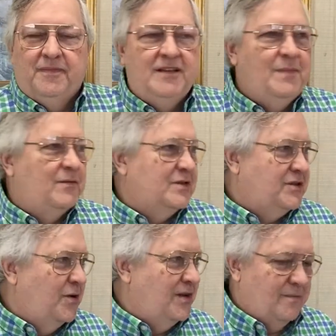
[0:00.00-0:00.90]
these men were
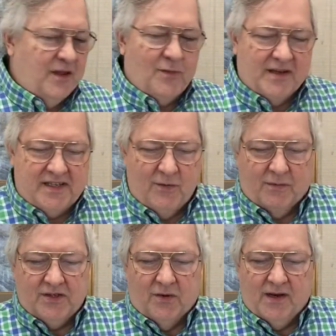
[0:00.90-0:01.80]
stirred up. They wanted to see
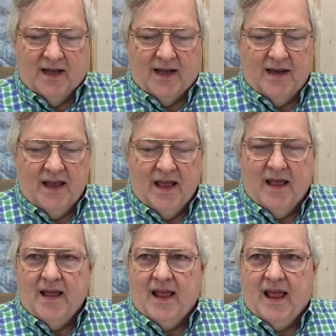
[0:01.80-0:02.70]
what was going on,
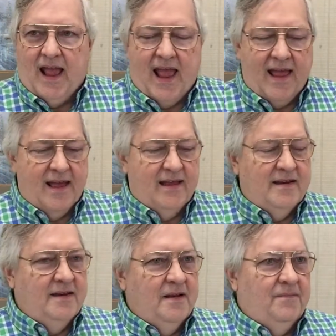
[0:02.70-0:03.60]

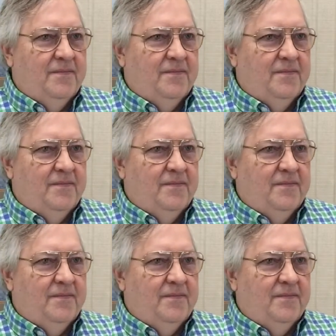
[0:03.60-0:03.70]
and